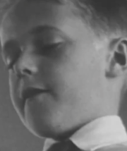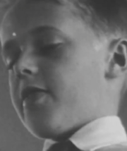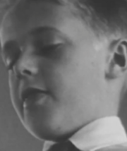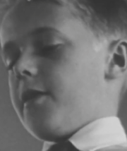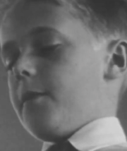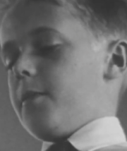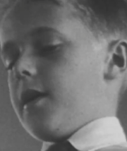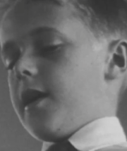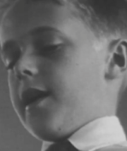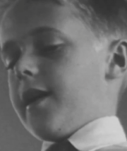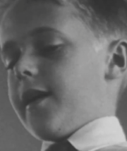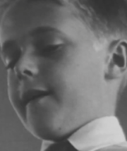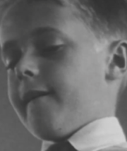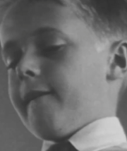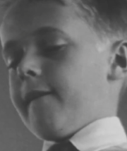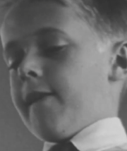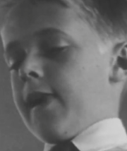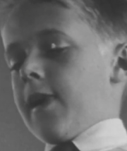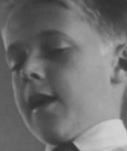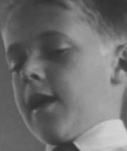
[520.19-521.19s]
that others
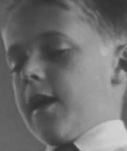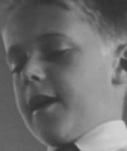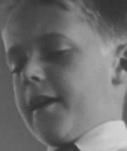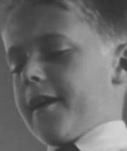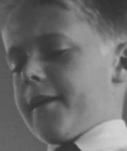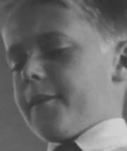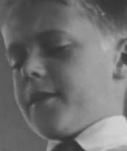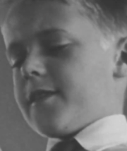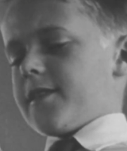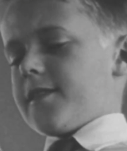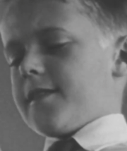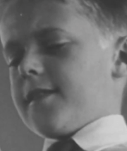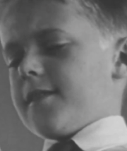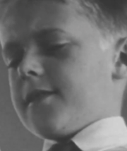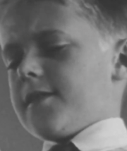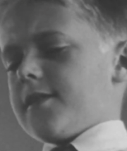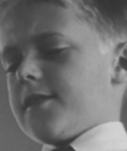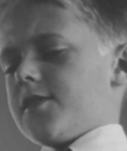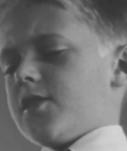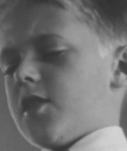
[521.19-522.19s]
should rightfully
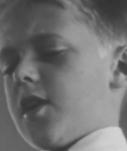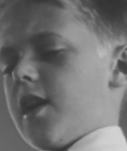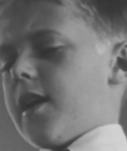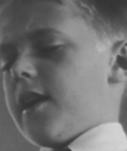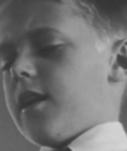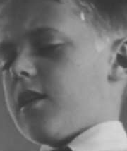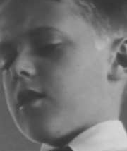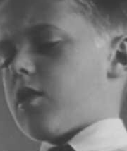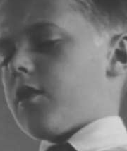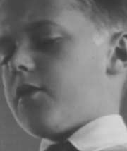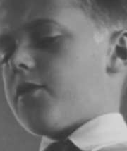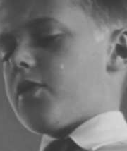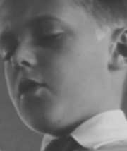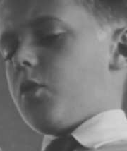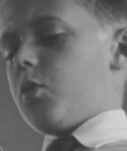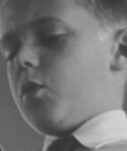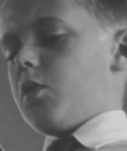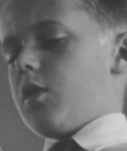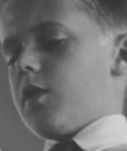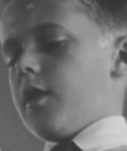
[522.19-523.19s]

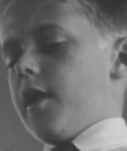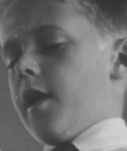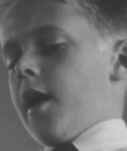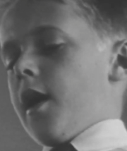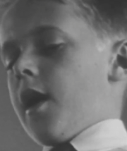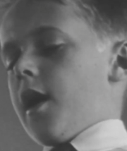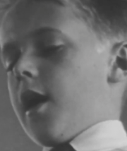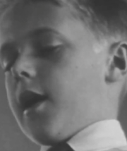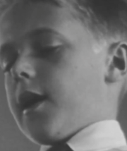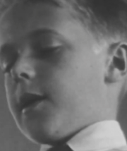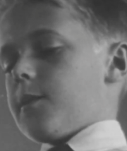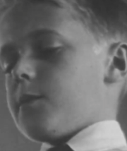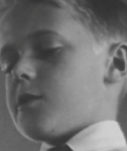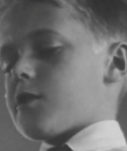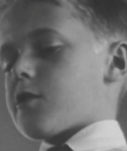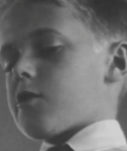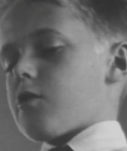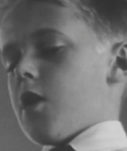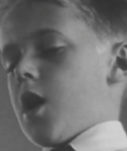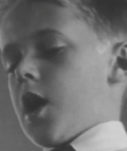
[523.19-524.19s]
assume. This too,
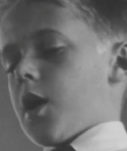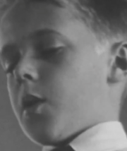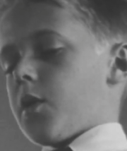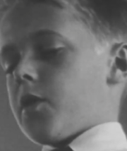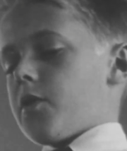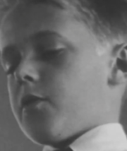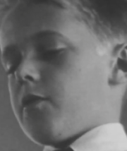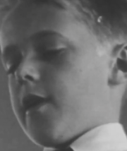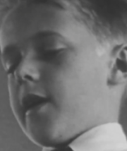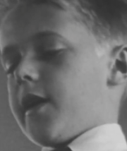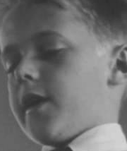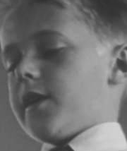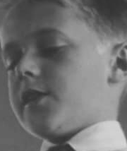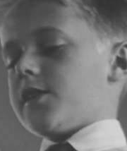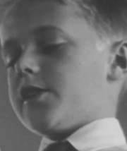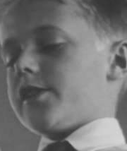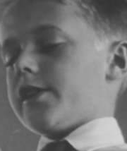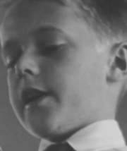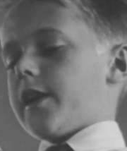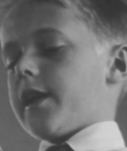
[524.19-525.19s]
you must
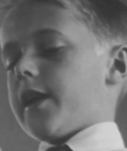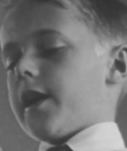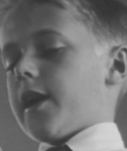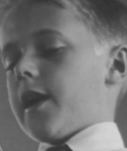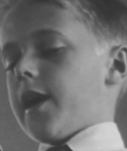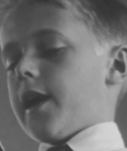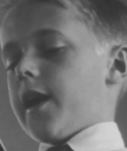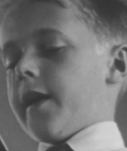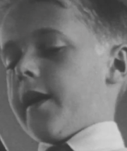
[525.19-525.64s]
decide.